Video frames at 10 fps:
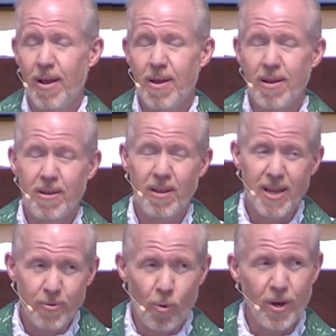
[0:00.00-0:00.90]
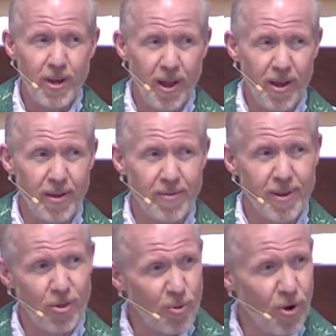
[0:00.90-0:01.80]
Late one night,
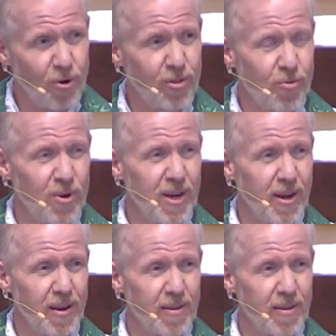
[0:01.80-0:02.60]
as we heard in the reading,